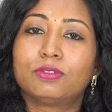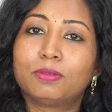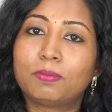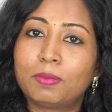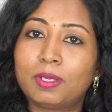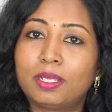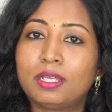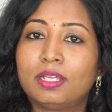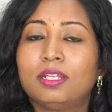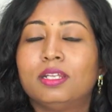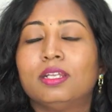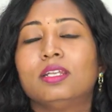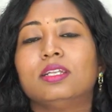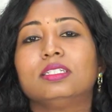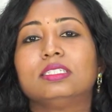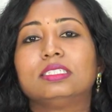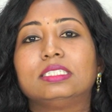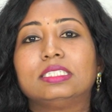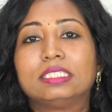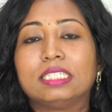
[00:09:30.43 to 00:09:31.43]

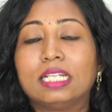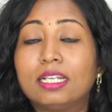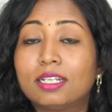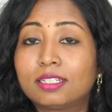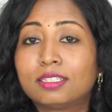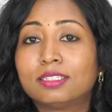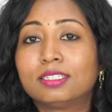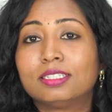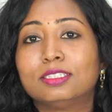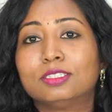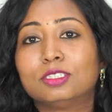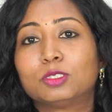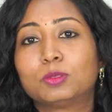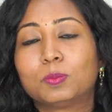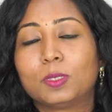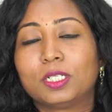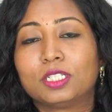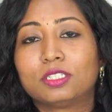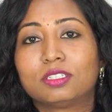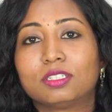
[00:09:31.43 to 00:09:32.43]
women, children in
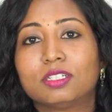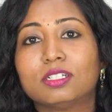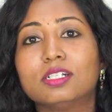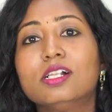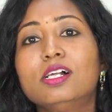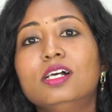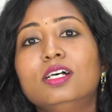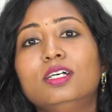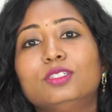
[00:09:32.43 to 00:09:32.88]
special.